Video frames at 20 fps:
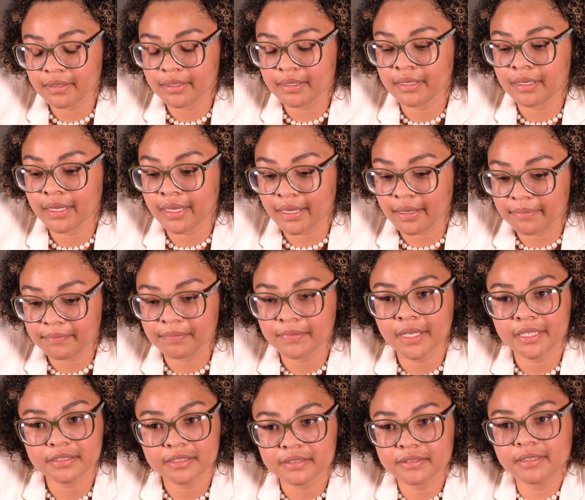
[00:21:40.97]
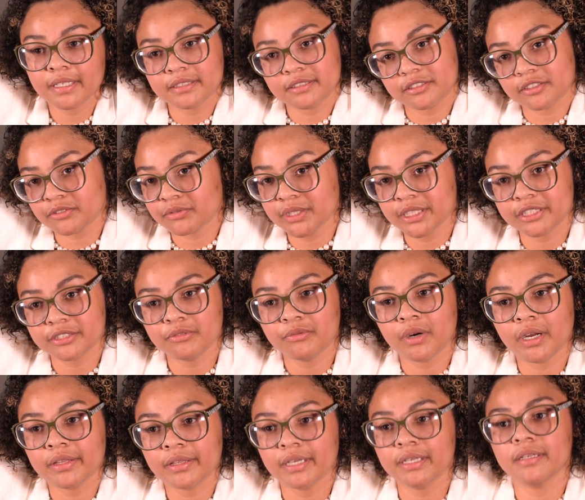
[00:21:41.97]
yeah, that's the reason
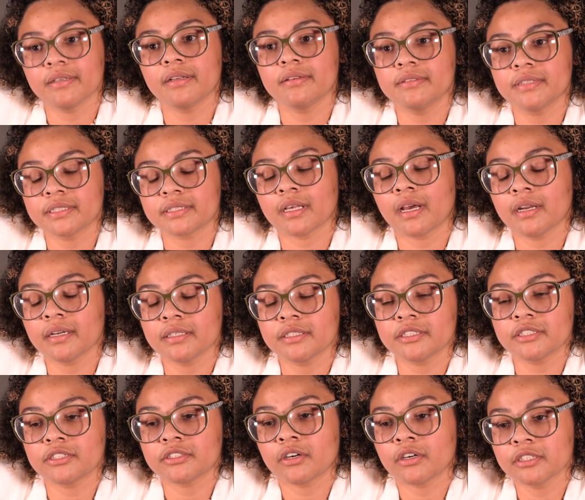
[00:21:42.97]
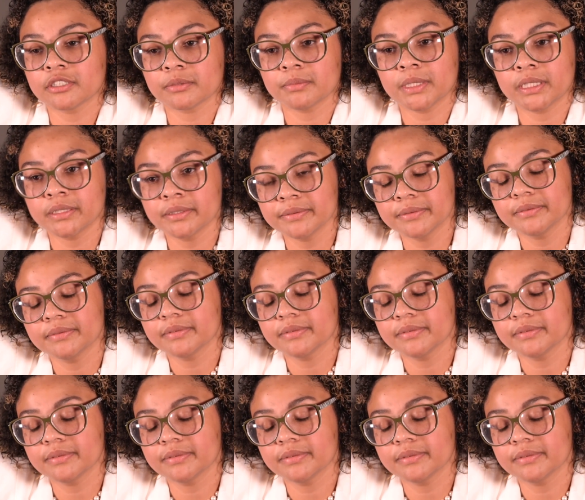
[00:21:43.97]
why they decided to charge me.